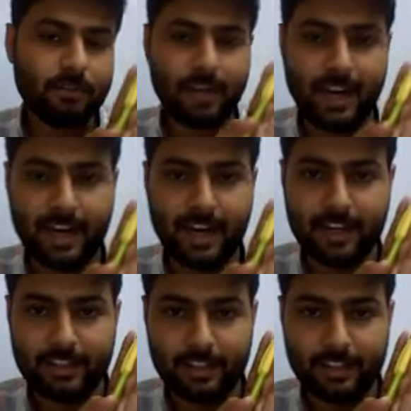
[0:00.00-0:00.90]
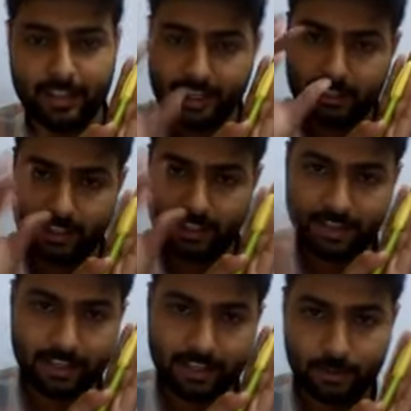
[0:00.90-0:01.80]
my hand, is
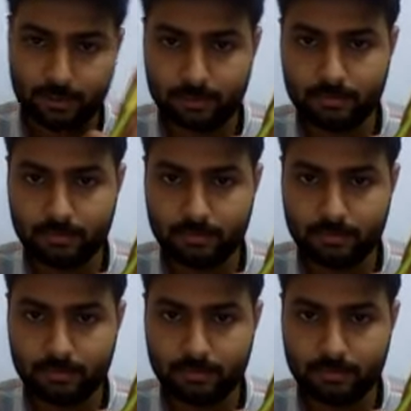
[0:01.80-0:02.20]
reduced